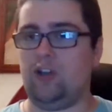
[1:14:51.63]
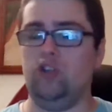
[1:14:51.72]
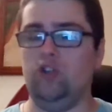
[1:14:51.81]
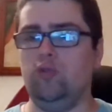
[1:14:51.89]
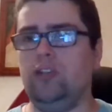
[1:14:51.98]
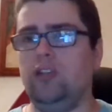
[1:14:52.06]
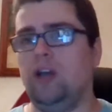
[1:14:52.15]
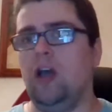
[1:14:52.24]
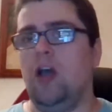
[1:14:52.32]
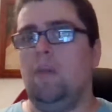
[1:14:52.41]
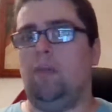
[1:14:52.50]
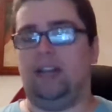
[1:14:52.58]
should
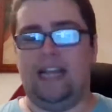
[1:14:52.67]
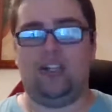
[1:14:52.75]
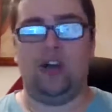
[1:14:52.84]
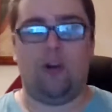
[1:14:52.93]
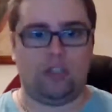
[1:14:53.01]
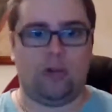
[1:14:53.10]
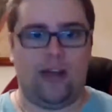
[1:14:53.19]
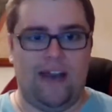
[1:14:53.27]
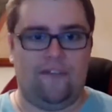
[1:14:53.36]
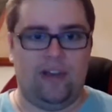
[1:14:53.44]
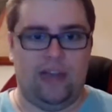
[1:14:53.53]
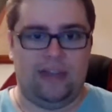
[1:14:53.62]
potentially also
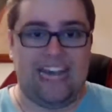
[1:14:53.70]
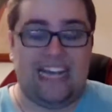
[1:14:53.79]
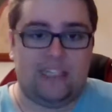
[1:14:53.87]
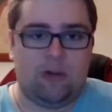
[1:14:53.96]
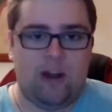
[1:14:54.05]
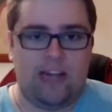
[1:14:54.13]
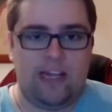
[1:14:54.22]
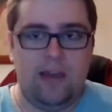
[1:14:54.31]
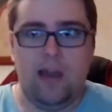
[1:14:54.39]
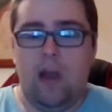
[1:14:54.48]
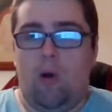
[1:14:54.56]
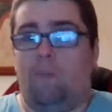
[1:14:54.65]
have a task ready.
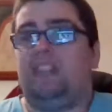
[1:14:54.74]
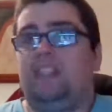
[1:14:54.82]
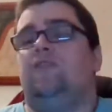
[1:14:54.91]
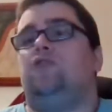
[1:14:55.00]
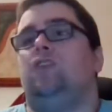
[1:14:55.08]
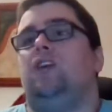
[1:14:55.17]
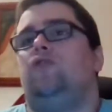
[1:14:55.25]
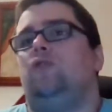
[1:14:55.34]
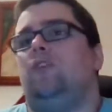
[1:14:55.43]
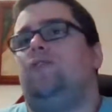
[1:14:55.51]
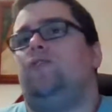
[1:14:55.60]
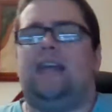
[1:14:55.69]
Obviously, if you if you
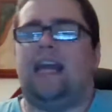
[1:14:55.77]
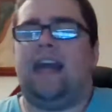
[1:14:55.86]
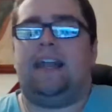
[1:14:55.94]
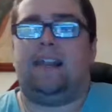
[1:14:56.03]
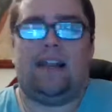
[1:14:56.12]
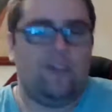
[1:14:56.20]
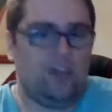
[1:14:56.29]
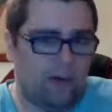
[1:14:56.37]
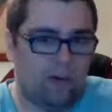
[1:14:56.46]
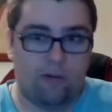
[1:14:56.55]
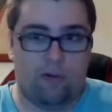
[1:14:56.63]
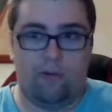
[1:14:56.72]
if you can handle
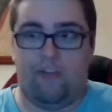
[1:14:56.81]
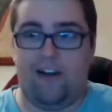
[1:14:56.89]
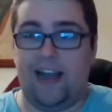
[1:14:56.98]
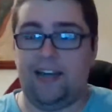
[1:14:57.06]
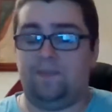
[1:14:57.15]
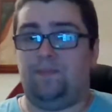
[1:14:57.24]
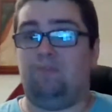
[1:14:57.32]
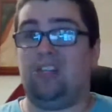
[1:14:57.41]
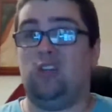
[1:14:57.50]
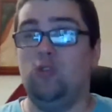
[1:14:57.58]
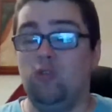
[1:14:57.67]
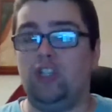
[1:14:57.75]
everything on your own, fine
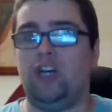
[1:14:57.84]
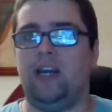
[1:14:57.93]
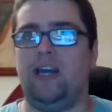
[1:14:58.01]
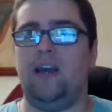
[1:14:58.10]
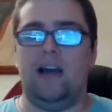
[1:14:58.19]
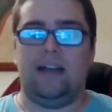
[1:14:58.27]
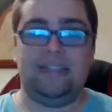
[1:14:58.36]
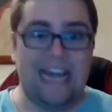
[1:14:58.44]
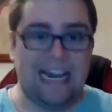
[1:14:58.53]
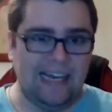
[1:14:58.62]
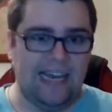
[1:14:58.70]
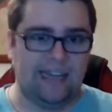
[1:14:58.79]
but usually
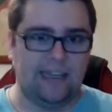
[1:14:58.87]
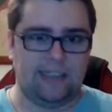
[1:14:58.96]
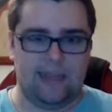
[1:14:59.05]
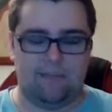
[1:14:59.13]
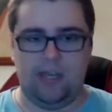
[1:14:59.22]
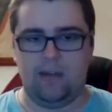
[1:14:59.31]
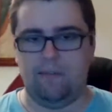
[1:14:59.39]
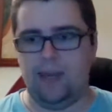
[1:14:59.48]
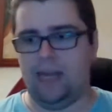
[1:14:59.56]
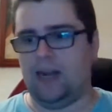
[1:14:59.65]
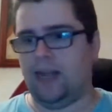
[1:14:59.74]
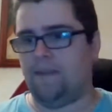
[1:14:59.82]
delegating something and
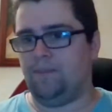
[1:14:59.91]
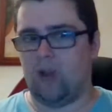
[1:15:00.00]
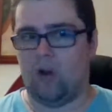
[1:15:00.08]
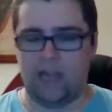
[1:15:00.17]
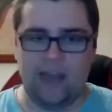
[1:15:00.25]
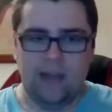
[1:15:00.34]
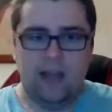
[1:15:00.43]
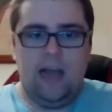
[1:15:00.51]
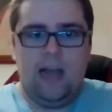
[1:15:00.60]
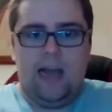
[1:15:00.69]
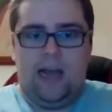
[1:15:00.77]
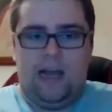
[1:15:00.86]
being like, okay,
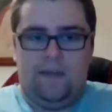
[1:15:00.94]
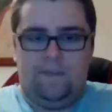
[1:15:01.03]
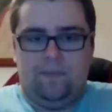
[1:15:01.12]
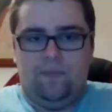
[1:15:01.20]
uh,